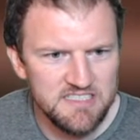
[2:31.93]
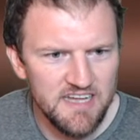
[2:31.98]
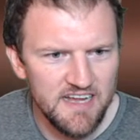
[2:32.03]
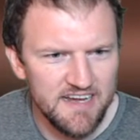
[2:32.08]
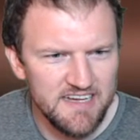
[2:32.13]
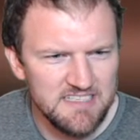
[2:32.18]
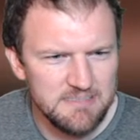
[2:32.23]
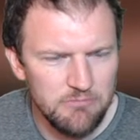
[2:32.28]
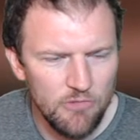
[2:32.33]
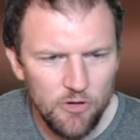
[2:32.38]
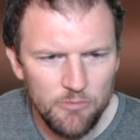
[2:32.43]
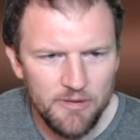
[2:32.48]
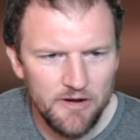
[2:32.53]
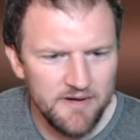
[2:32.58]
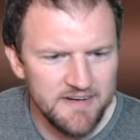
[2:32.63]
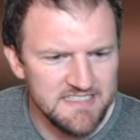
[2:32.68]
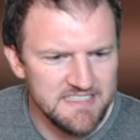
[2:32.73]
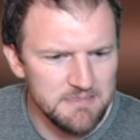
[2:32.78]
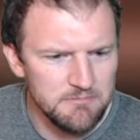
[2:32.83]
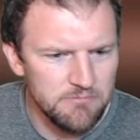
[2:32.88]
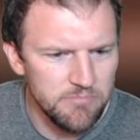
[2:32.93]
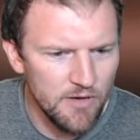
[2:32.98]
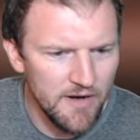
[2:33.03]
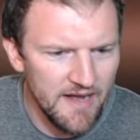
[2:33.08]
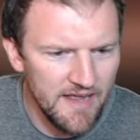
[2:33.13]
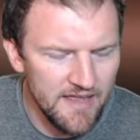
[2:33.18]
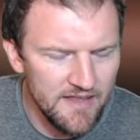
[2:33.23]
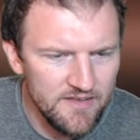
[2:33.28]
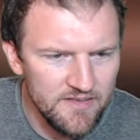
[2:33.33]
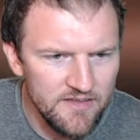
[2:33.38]
I guess Mulberry is the
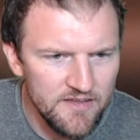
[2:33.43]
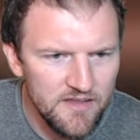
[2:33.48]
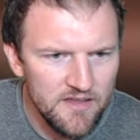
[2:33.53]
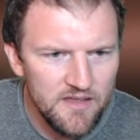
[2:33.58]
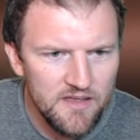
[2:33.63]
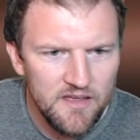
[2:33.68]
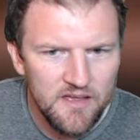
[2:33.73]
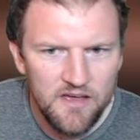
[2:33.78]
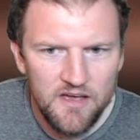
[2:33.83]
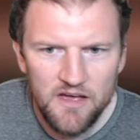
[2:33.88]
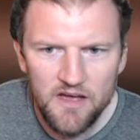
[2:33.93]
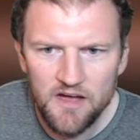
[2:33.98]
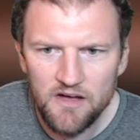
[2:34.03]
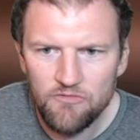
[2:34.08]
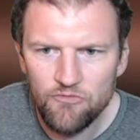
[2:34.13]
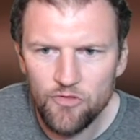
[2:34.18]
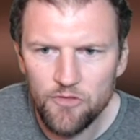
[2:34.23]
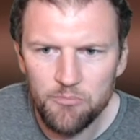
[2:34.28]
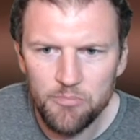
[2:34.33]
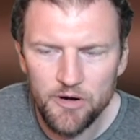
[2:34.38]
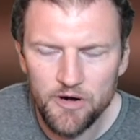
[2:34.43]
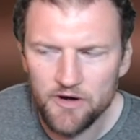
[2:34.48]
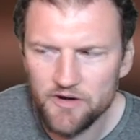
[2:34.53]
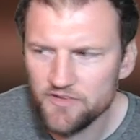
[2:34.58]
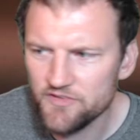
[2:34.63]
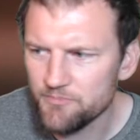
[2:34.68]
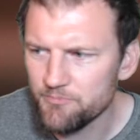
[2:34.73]
brand of the purse.